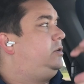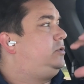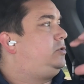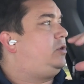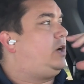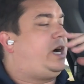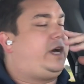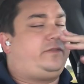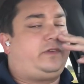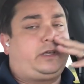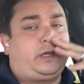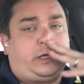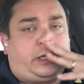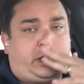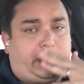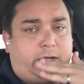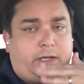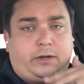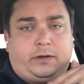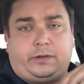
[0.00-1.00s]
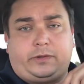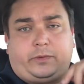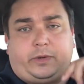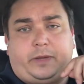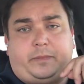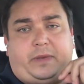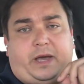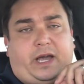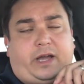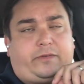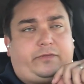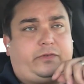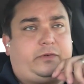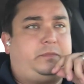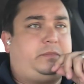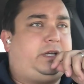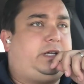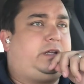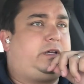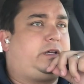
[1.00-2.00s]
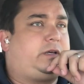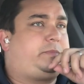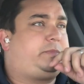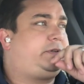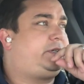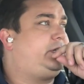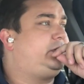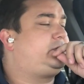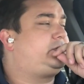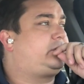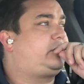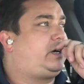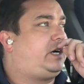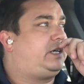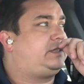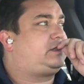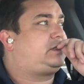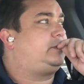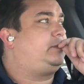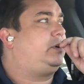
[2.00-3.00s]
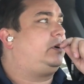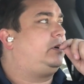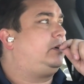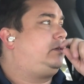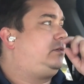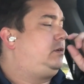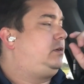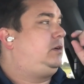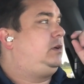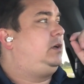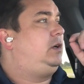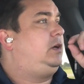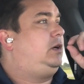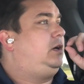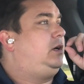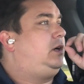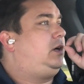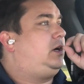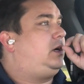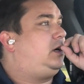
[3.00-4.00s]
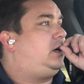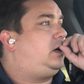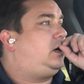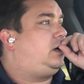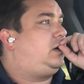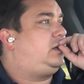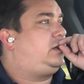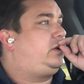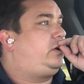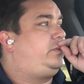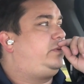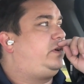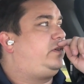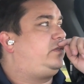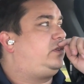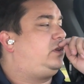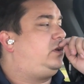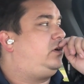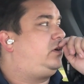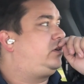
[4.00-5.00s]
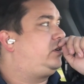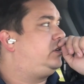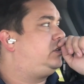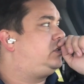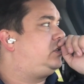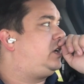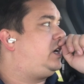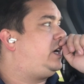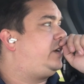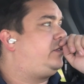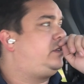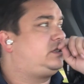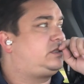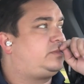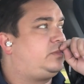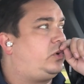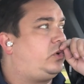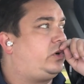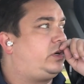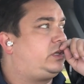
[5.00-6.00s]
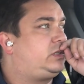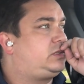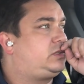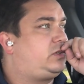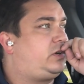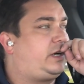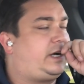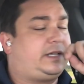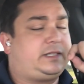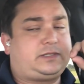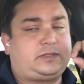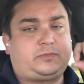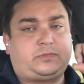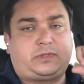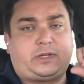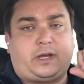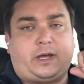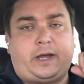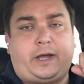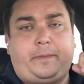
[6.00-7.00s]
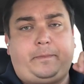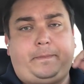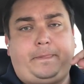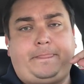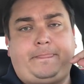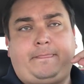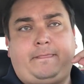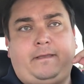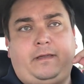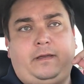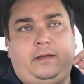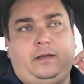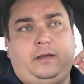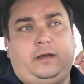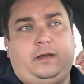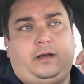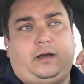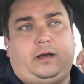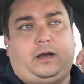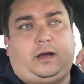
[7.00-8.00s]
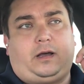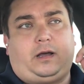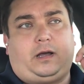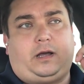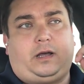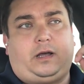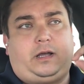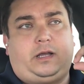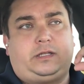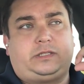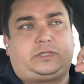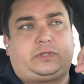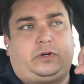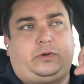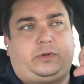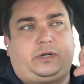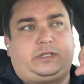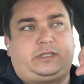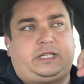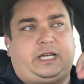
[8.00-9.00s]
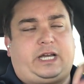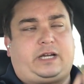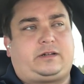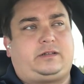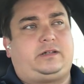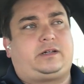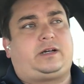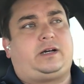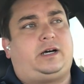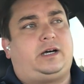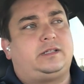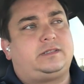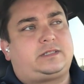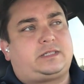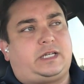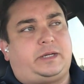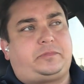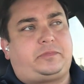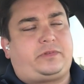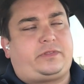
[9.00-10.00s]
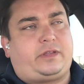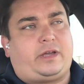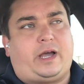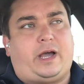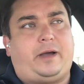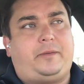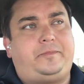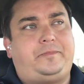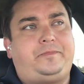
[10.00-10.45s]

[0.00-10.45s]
Driving again on the way back from meeting a potential customer. A little bit of a longer drive this morning, so I got some time. And so I want to tackle a concept that